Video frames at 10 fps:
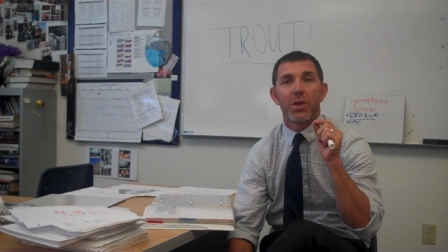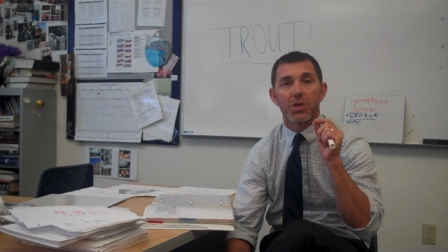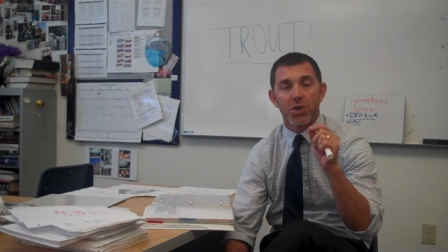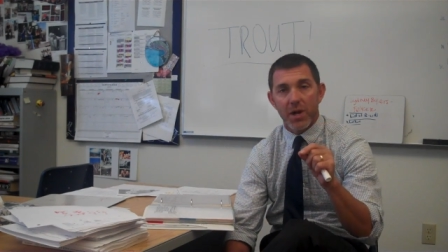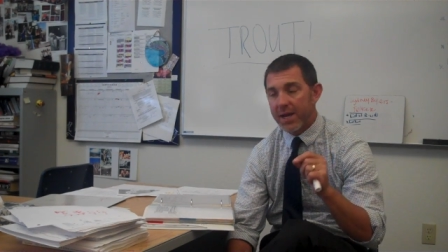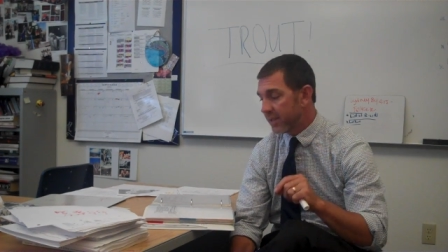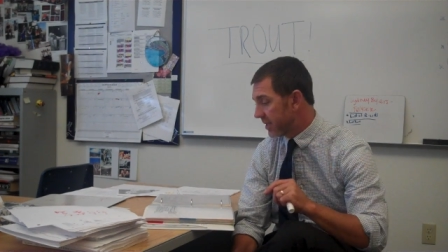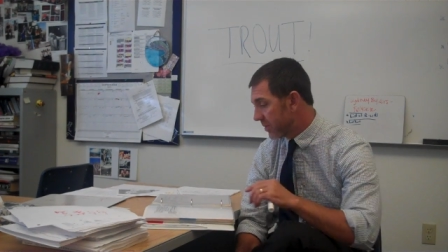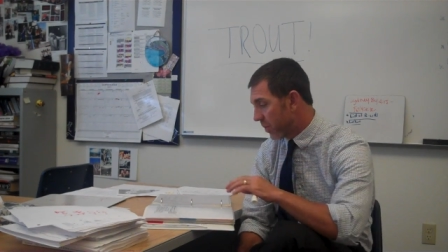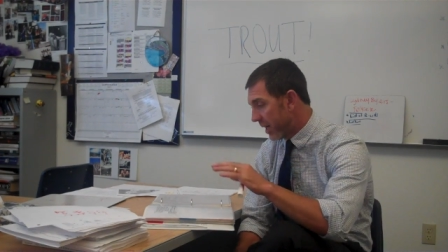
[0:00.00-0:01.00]
the trend
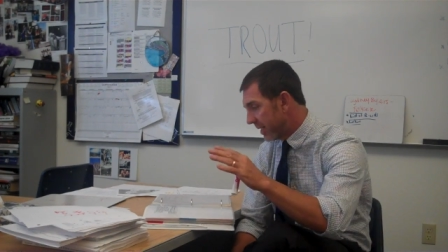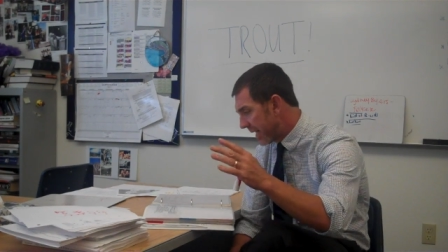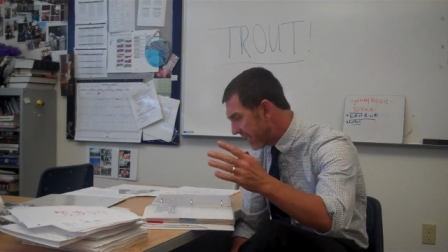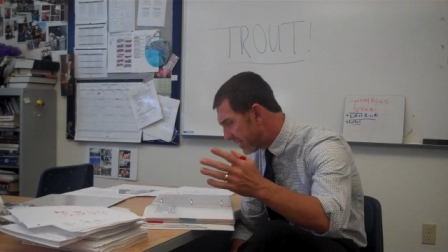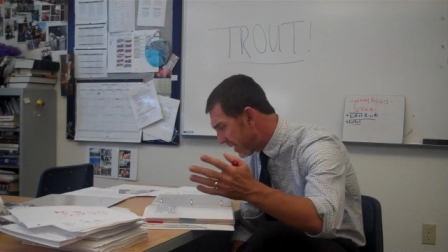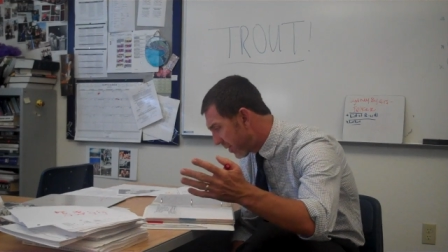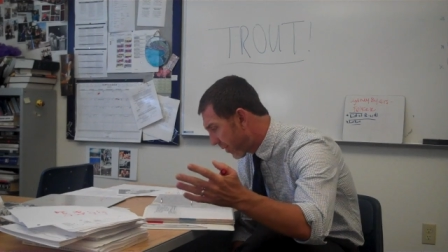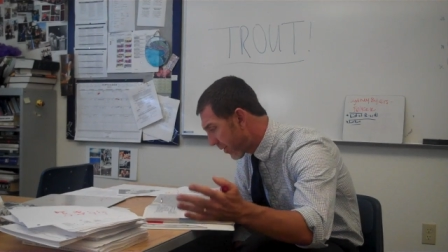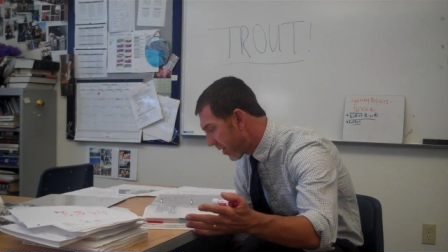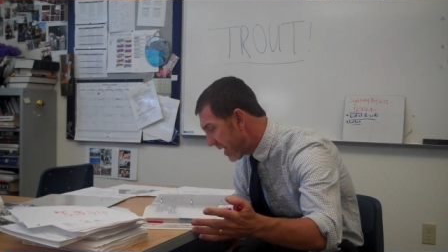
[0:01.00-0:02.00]
since what,
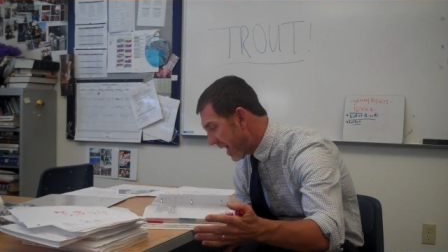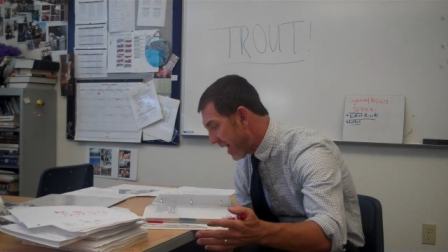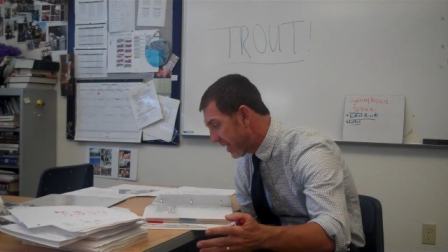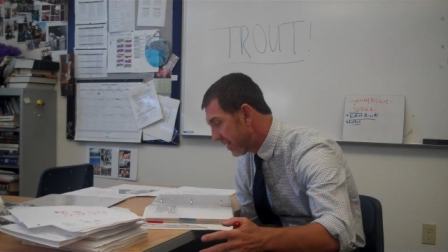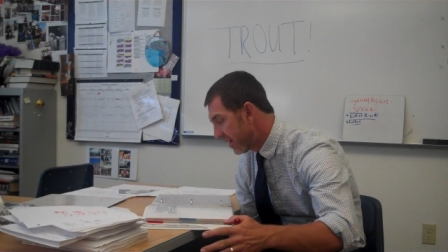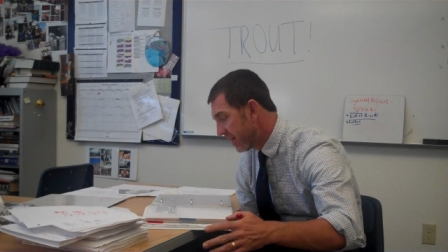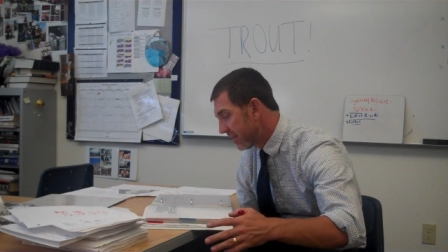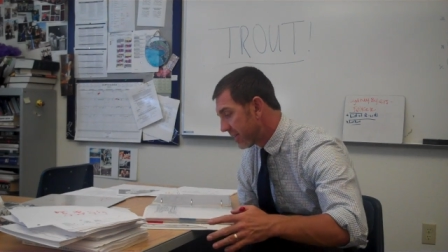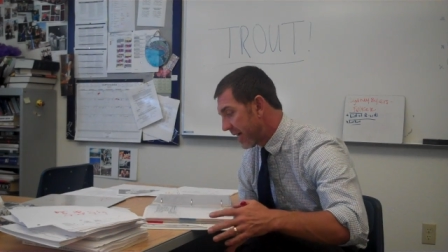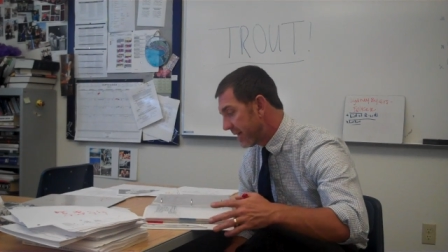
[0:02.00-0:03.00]
1938
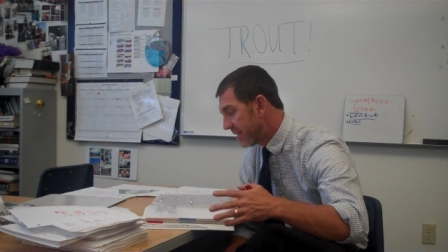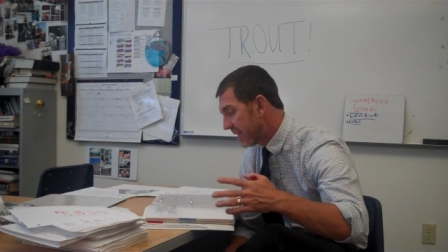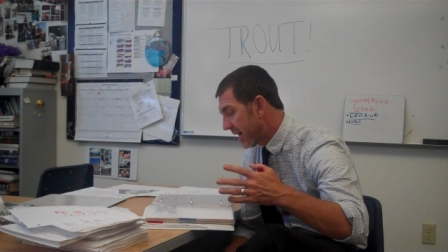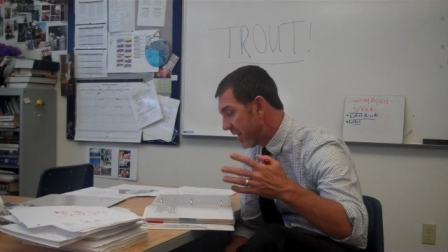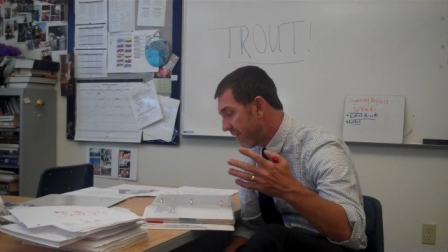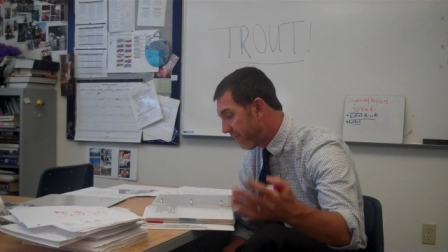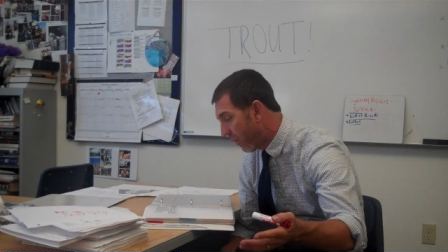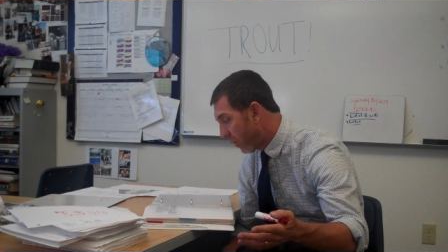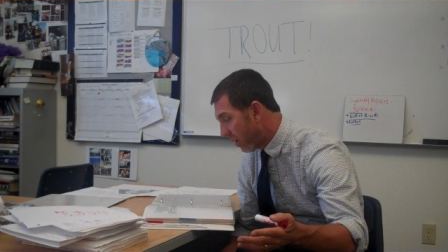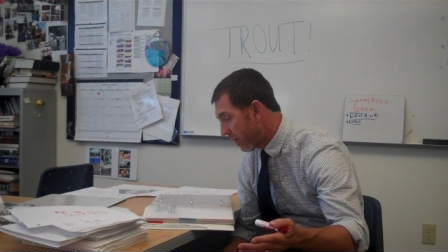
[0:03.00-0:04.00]
to
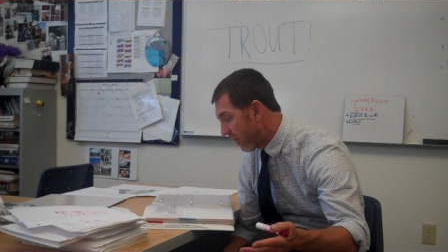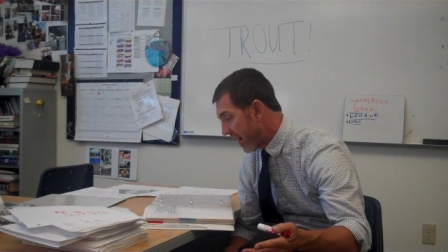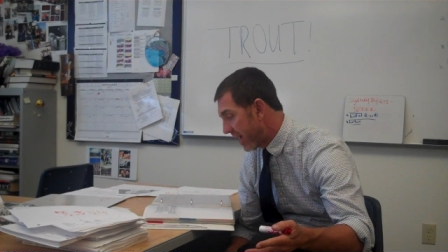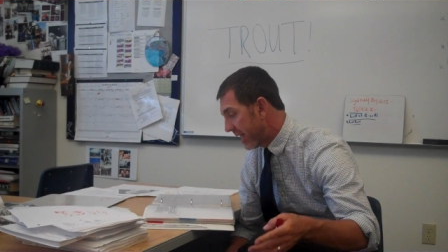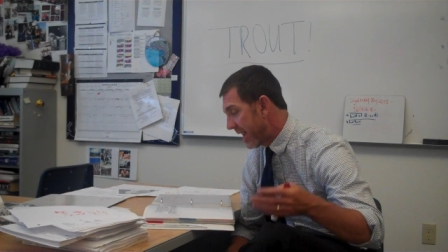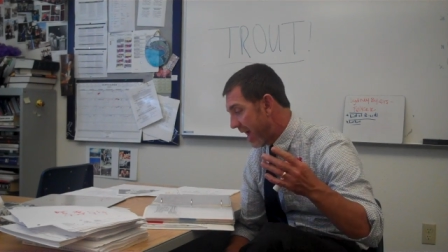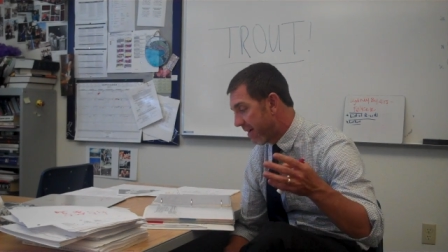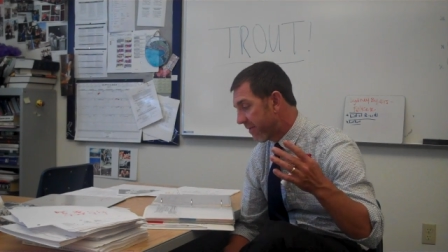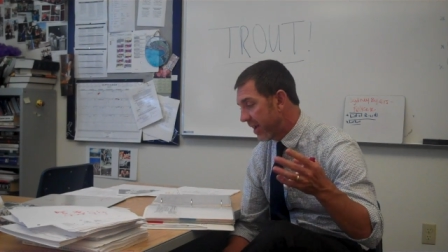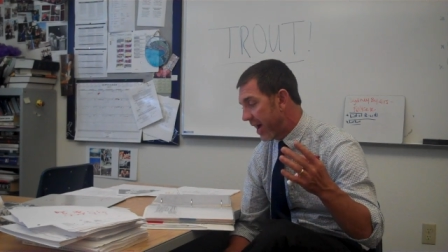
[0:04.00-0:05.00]
1994, right? In
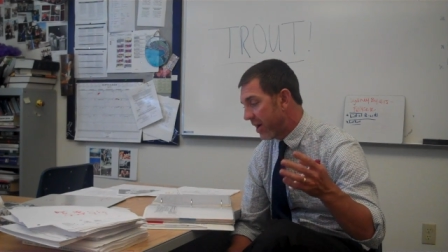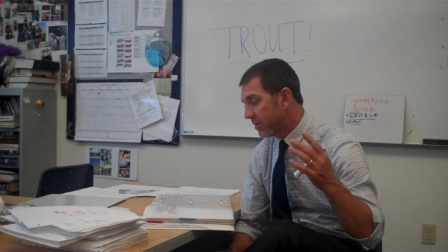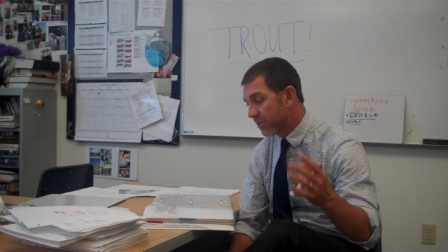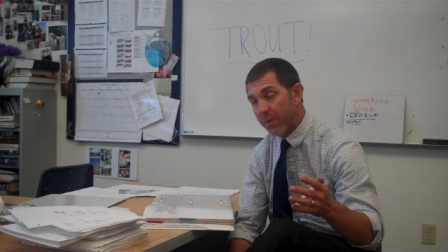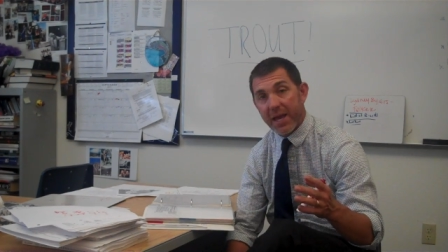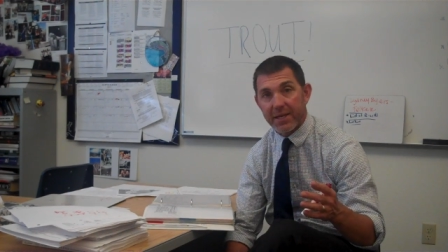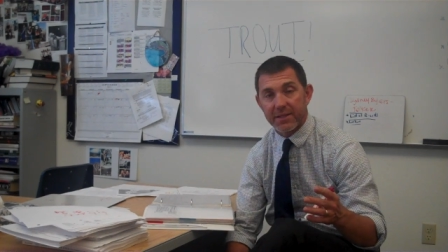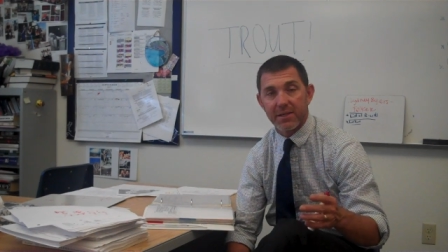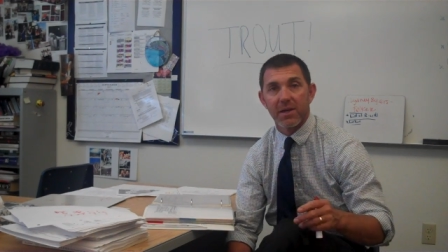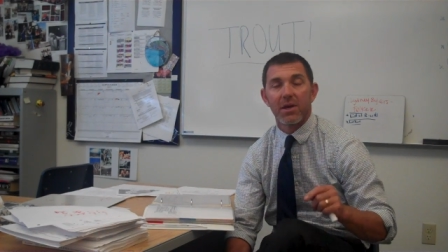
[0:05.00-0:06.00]
every House
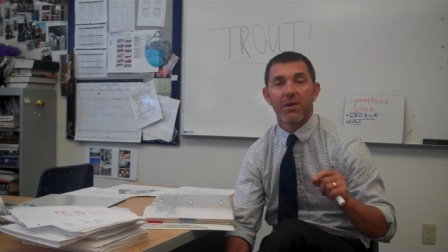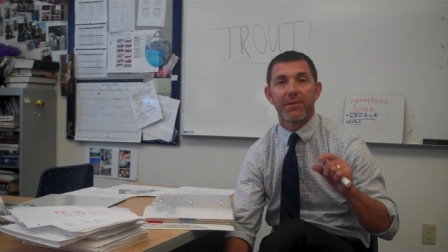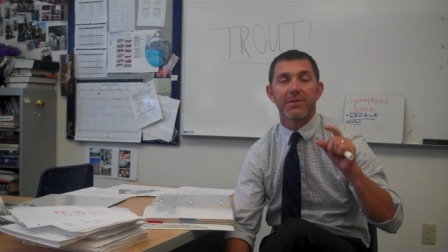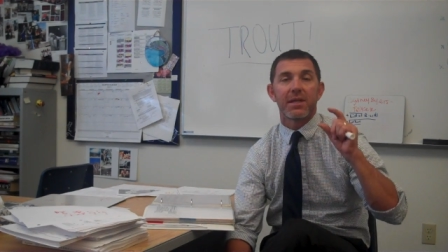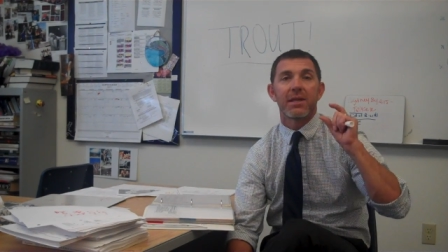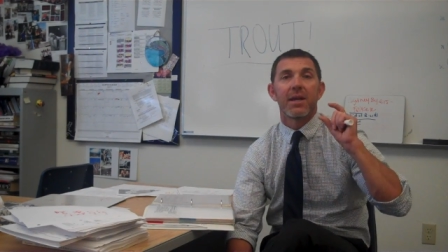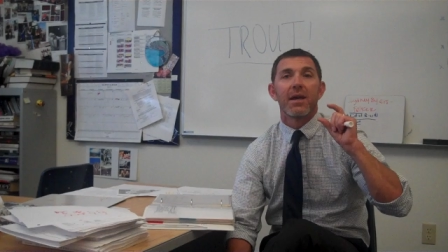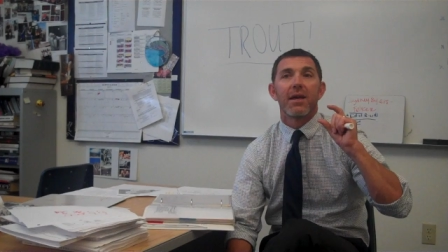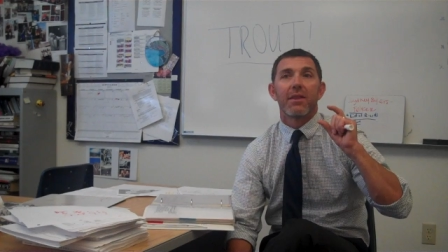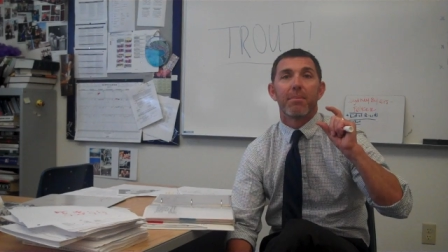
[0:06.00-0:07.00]
race, we've seen
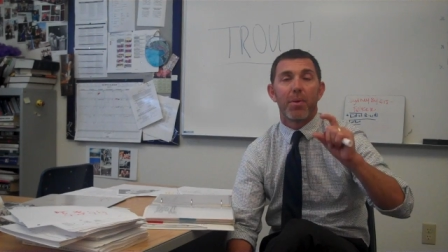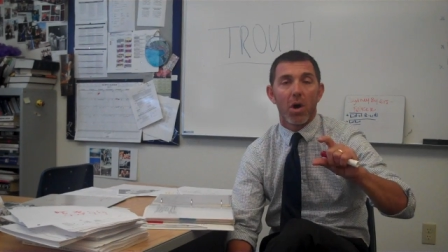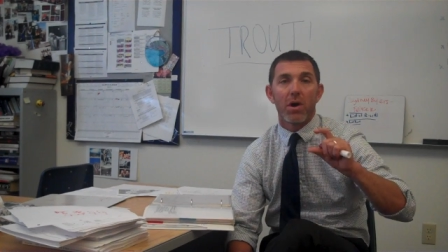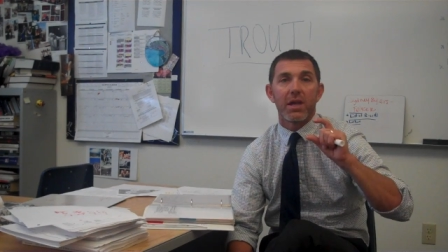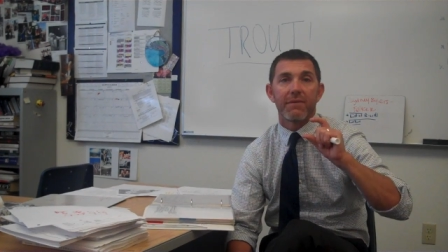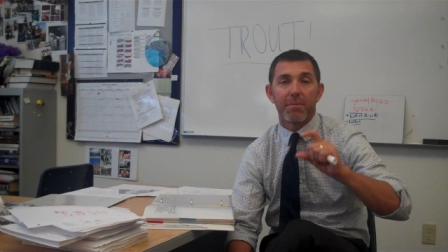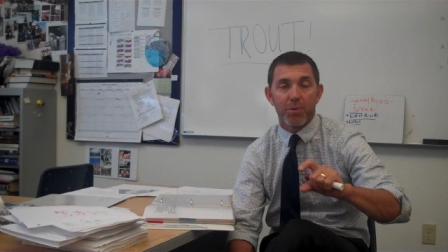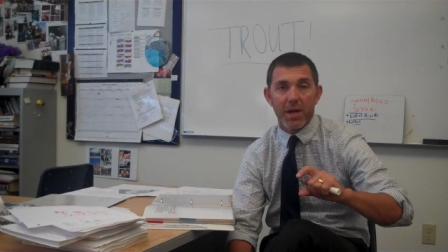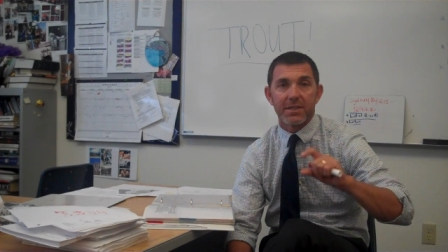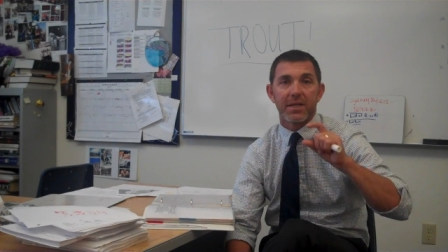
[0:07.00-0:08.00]
the party of the
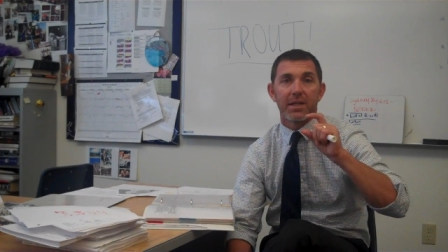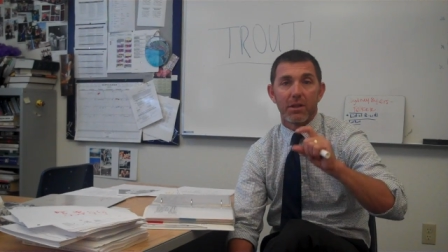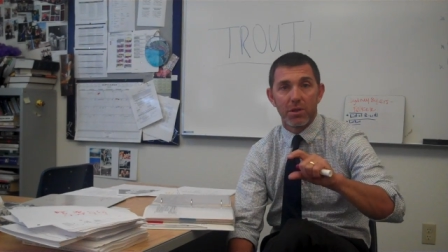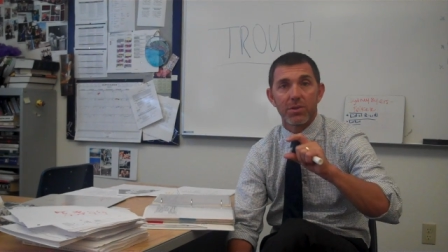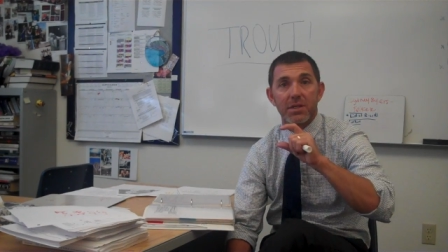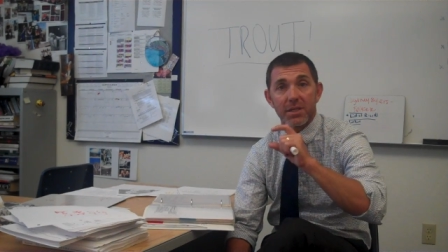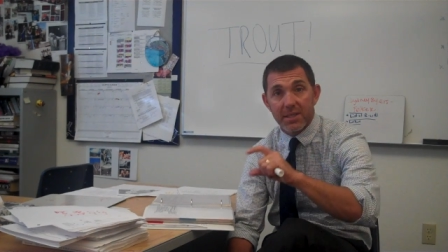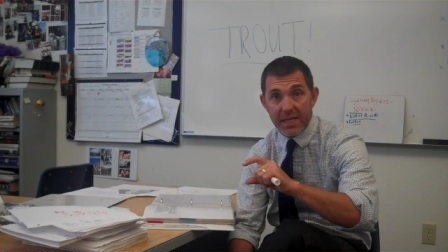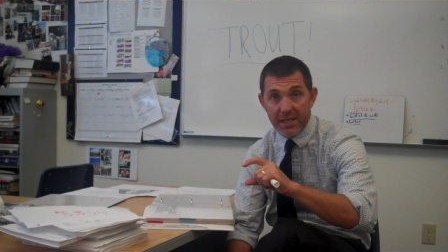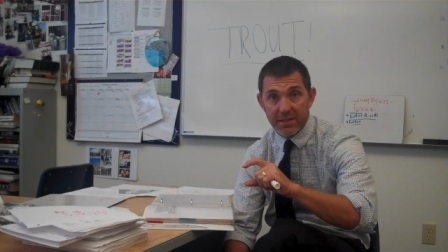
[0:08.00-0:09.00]
president
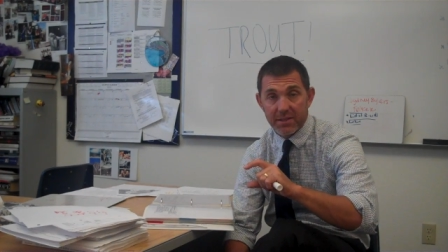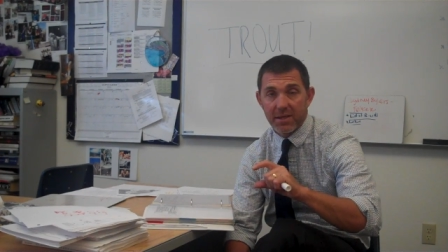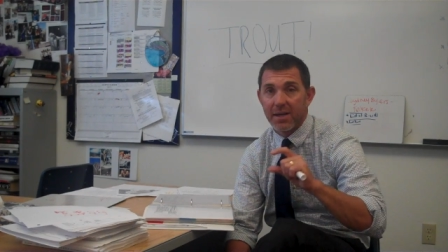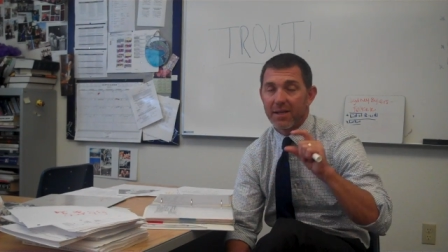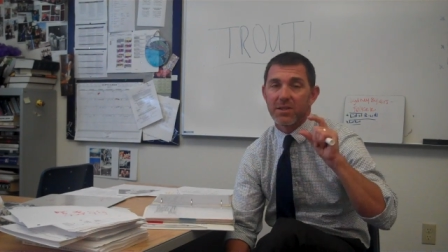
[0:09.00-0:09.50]
loses seats.